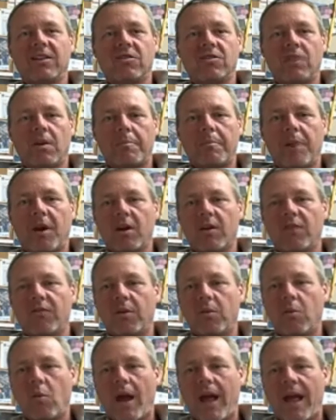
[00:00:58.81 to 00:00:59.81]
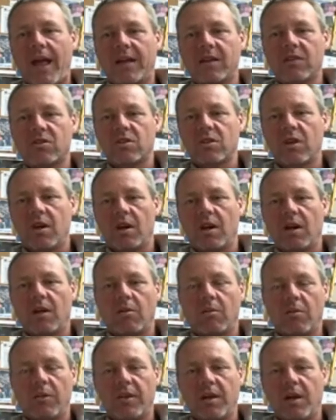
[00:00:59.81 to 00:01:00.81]
It's a paraffin wax
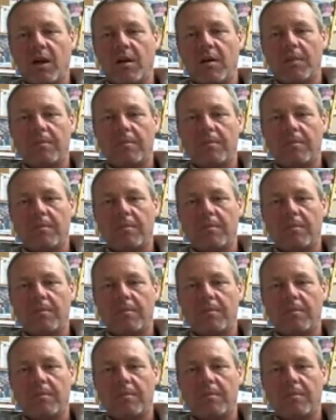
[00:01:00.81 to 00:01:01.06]
with